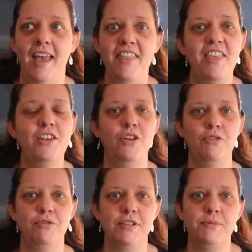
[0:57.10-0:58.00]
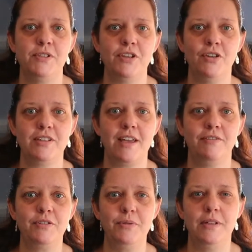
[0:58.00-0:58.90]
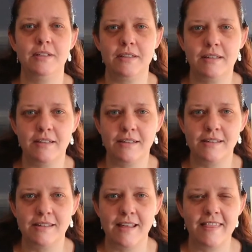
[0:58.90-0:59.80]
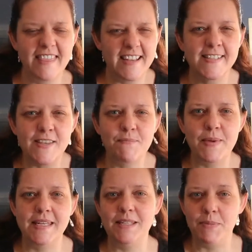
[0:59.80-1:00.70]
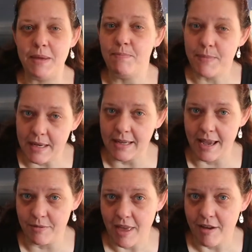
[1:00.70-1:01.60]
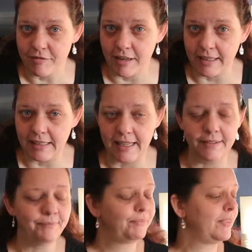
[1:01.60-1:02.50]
And then no Christmas songs afterwards. I think somebody's been mean out there, frankly.